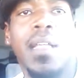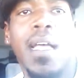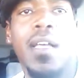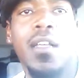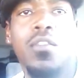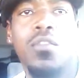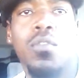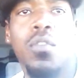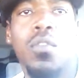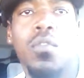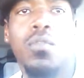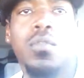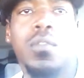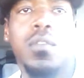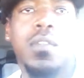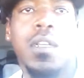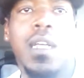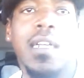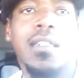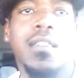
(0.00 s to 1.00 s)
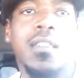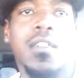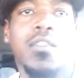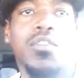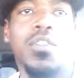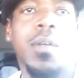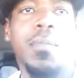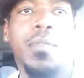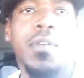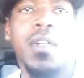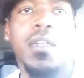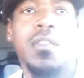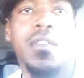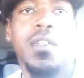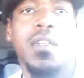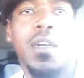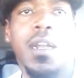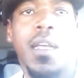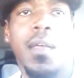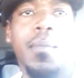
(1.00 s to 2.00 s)
that that's attributed
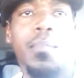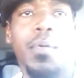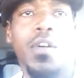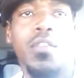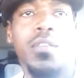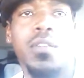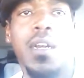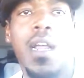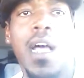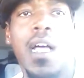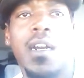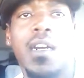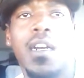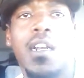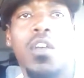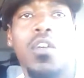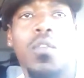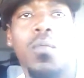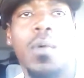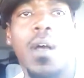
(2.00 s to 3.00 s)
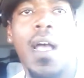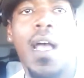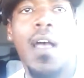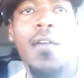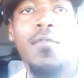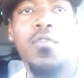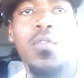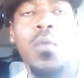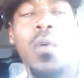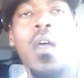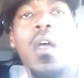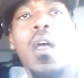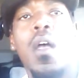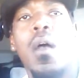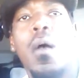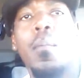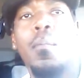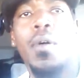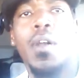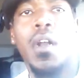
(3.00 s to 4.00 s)
to their personality or what have you.
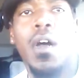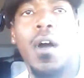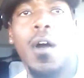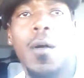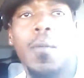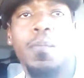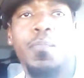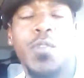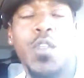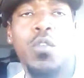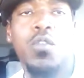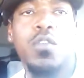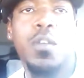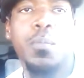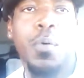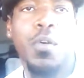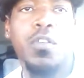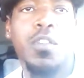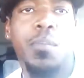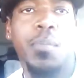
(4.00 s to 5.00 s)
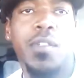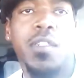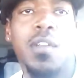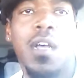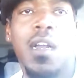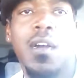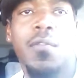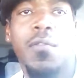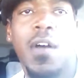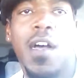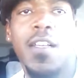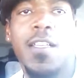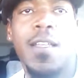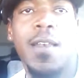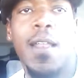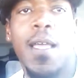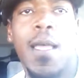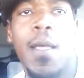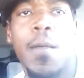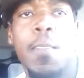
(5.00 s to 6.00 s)
But you're supposed to personify
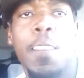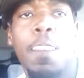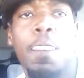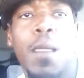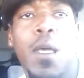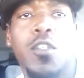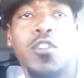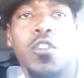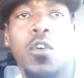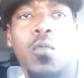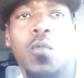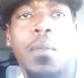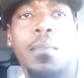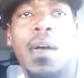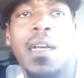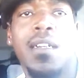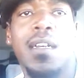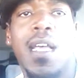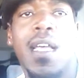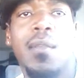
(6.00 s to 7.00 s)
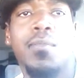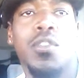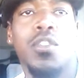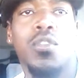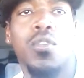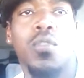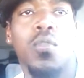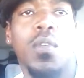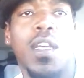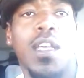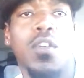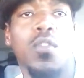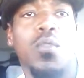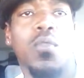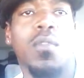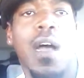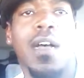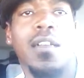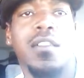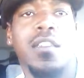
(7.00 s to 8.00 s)
your name. So with my name Shu, he who
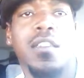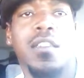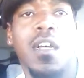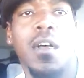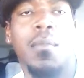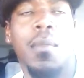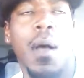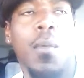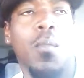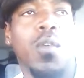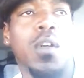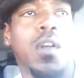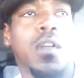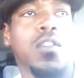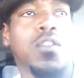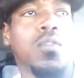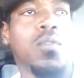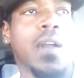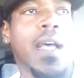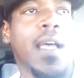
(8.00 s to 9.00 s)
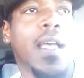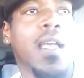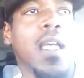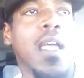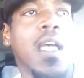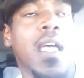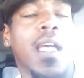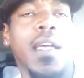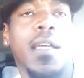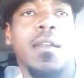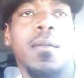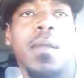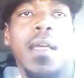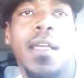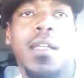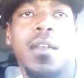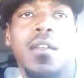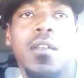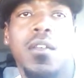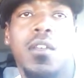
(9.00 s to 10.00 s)
rises up, I want to do that.
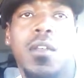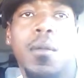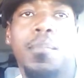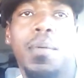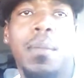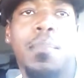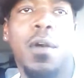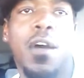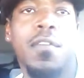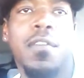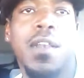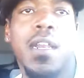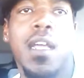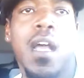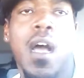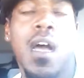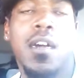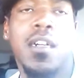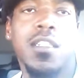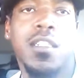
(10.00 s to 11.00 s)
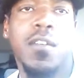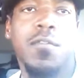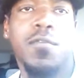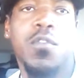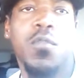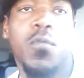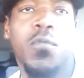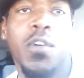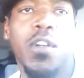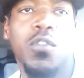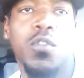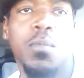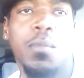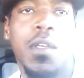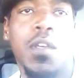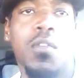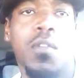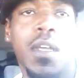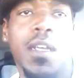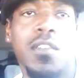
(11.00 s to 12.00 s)
And to be perfectly honest, if you friends with
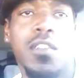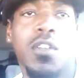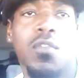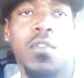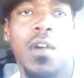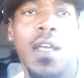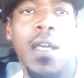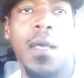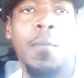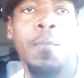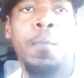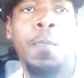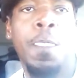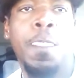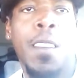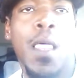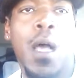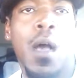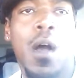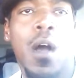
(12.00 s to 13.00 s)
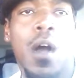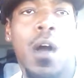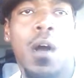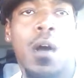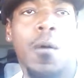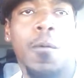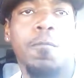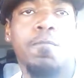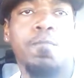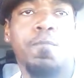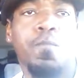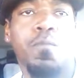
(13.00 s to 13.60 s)
me on Instagram, um,